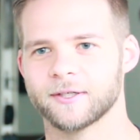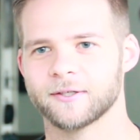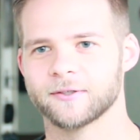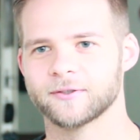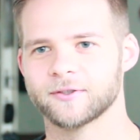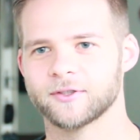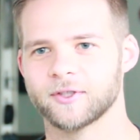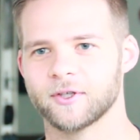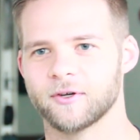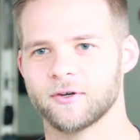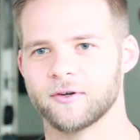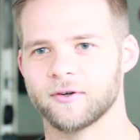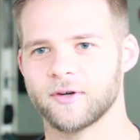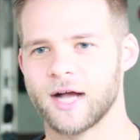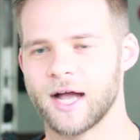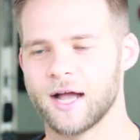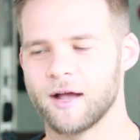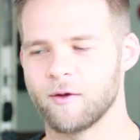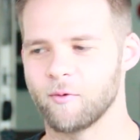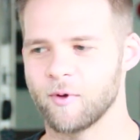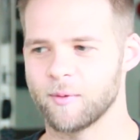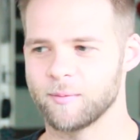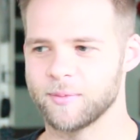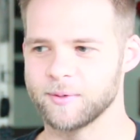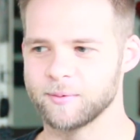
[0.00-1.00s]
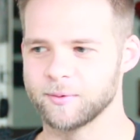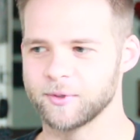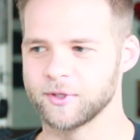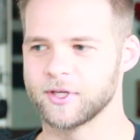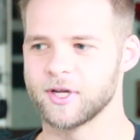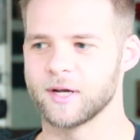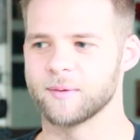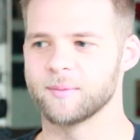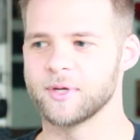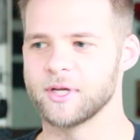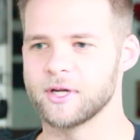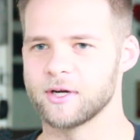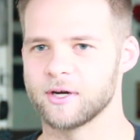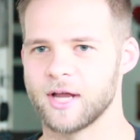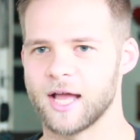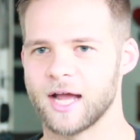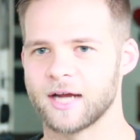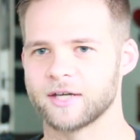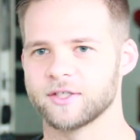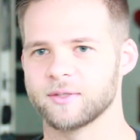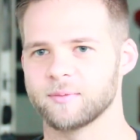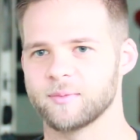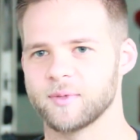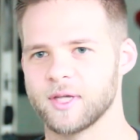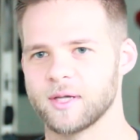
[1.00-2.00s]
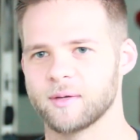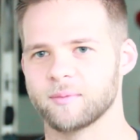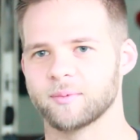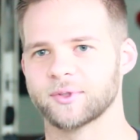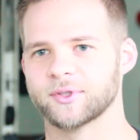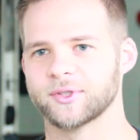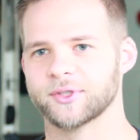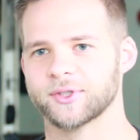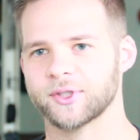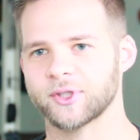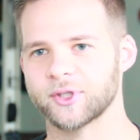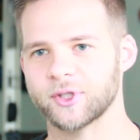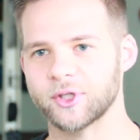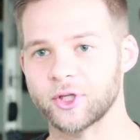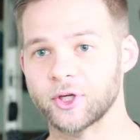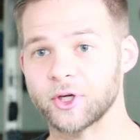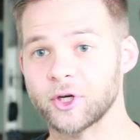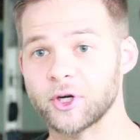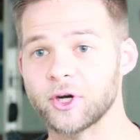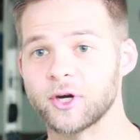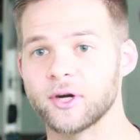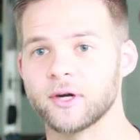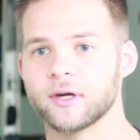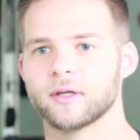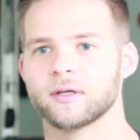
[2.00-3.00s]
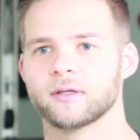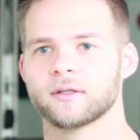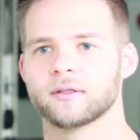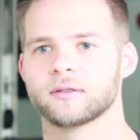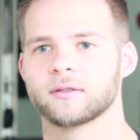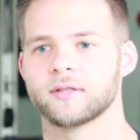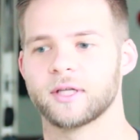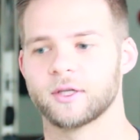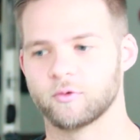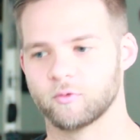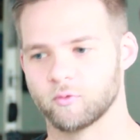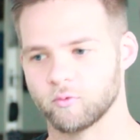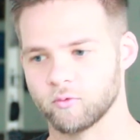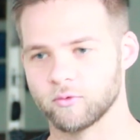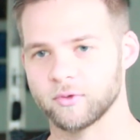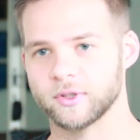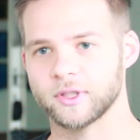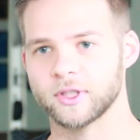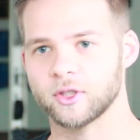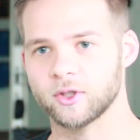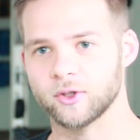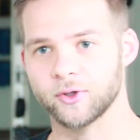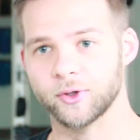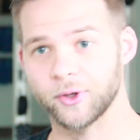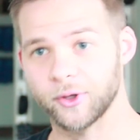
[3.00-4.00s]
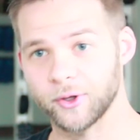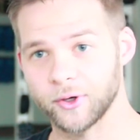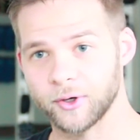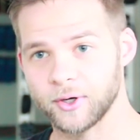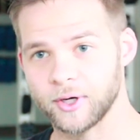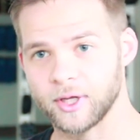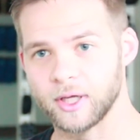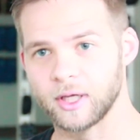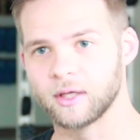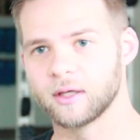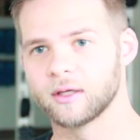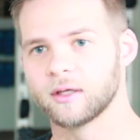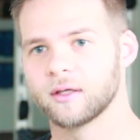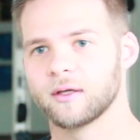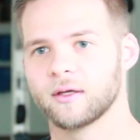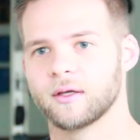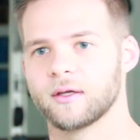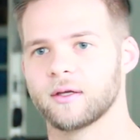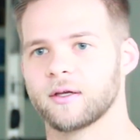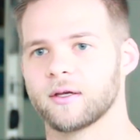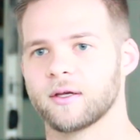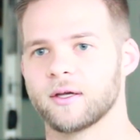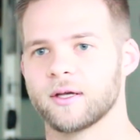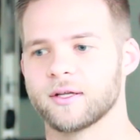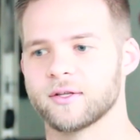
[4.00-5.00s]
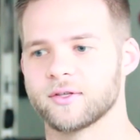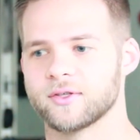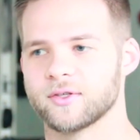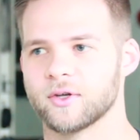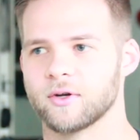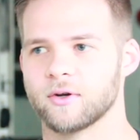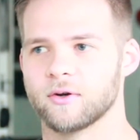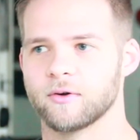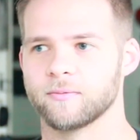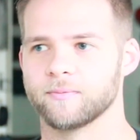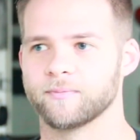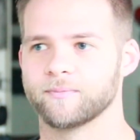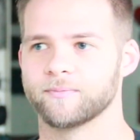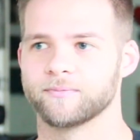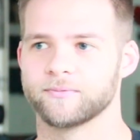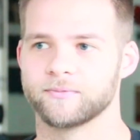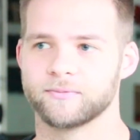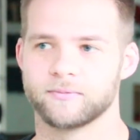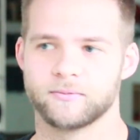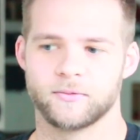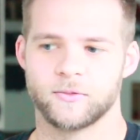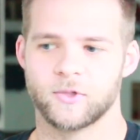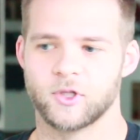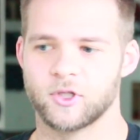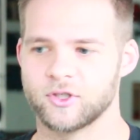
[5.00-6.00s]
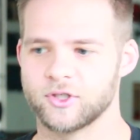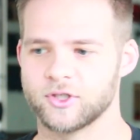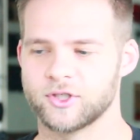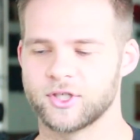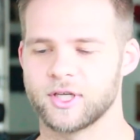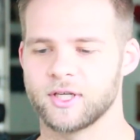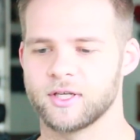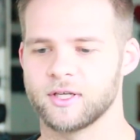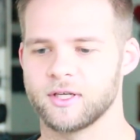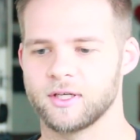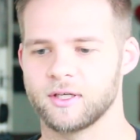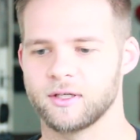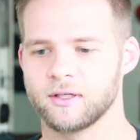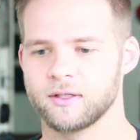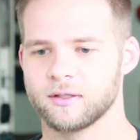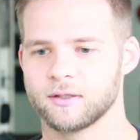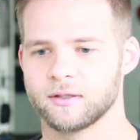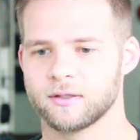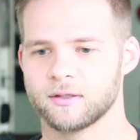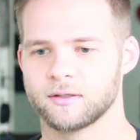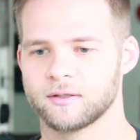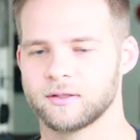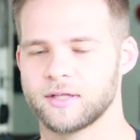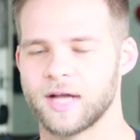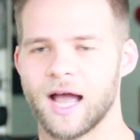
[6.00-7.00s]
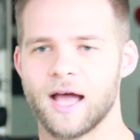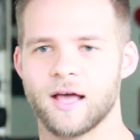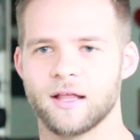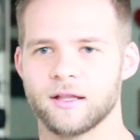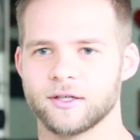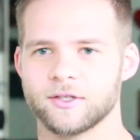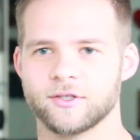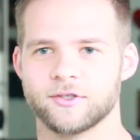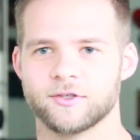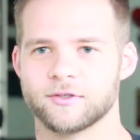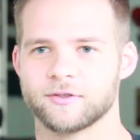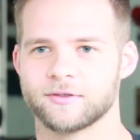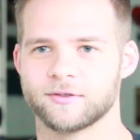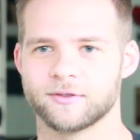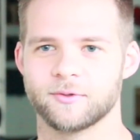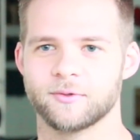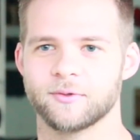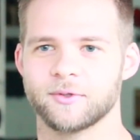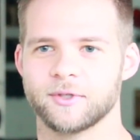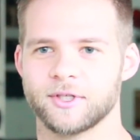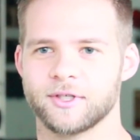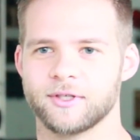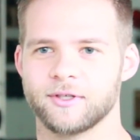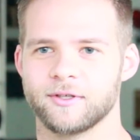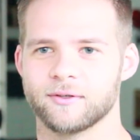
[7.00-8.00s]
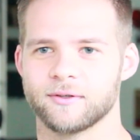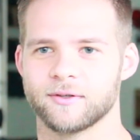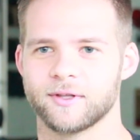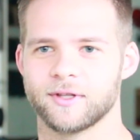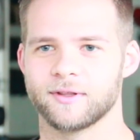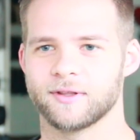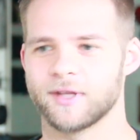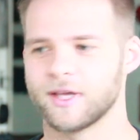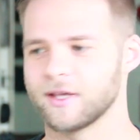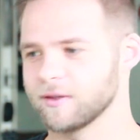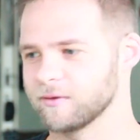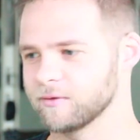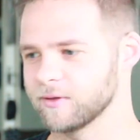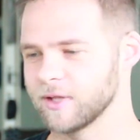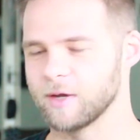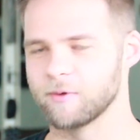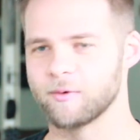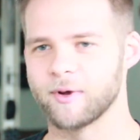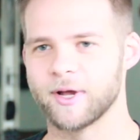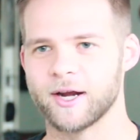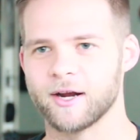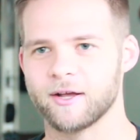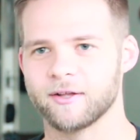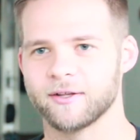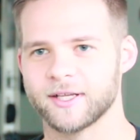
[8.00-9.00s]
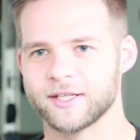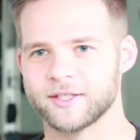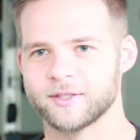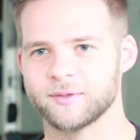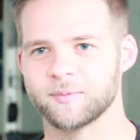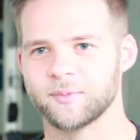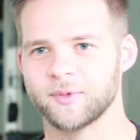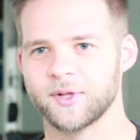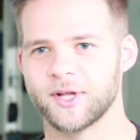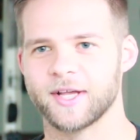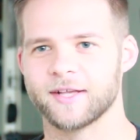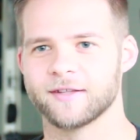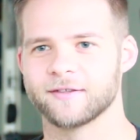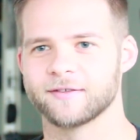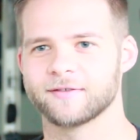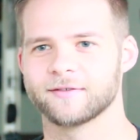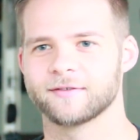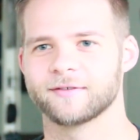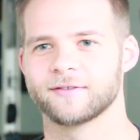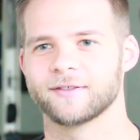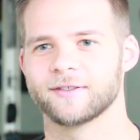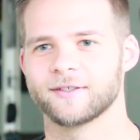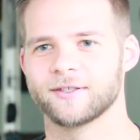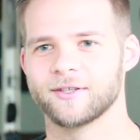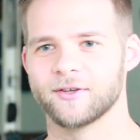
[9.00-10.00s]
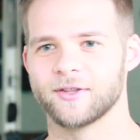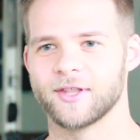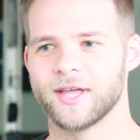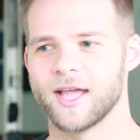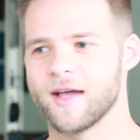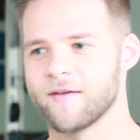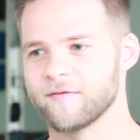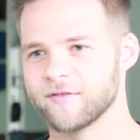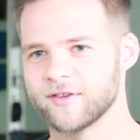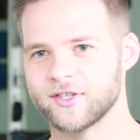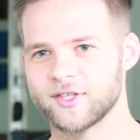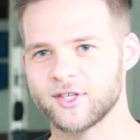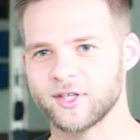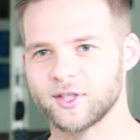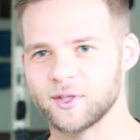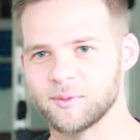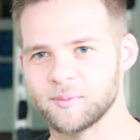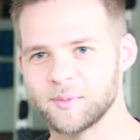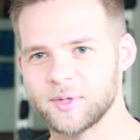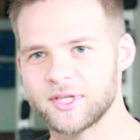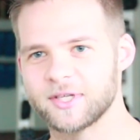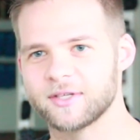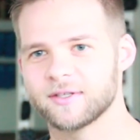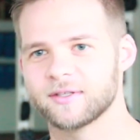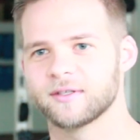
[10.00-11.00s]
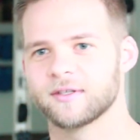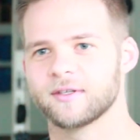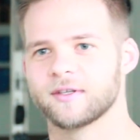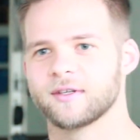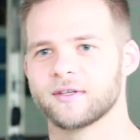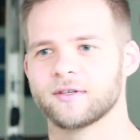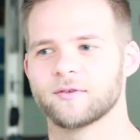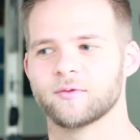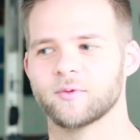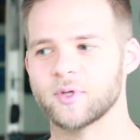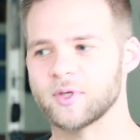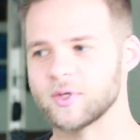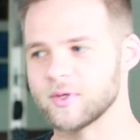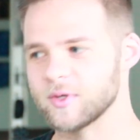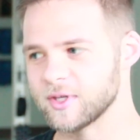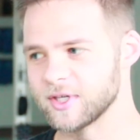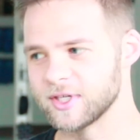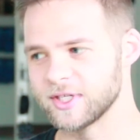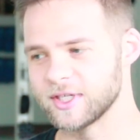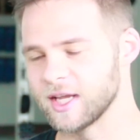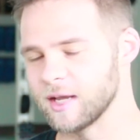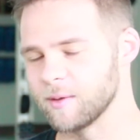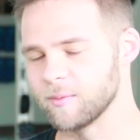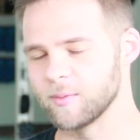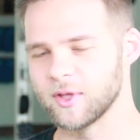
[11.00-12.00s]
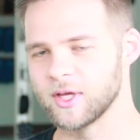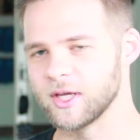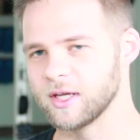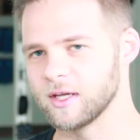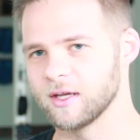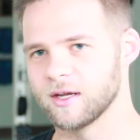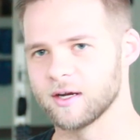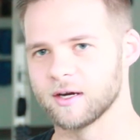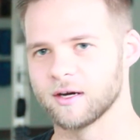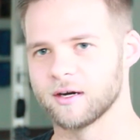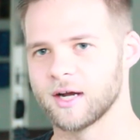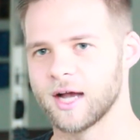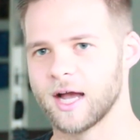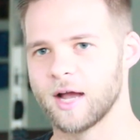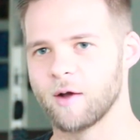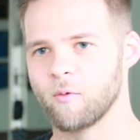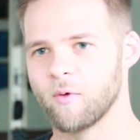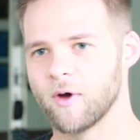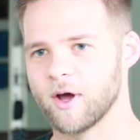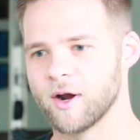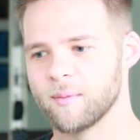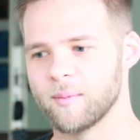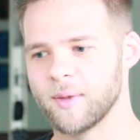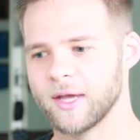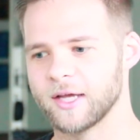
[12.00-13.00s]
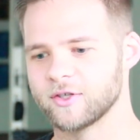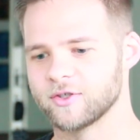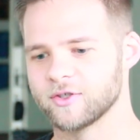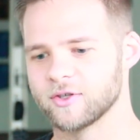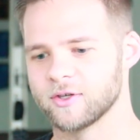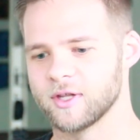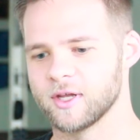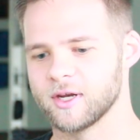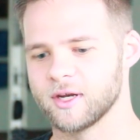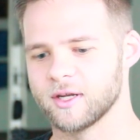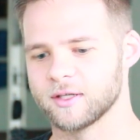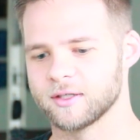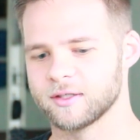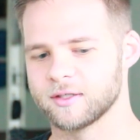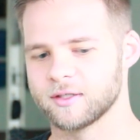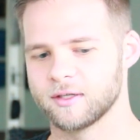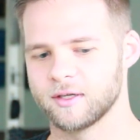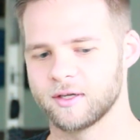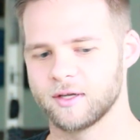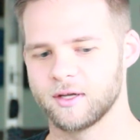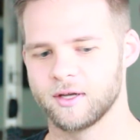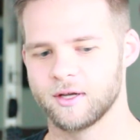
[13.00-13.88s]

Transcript: So I want people to come here and actually be able to learn, like real learning. And so just like any college or schooling, that they write out lesson plans. They have a syllabus. We do the same thing here. I want to make sure that it's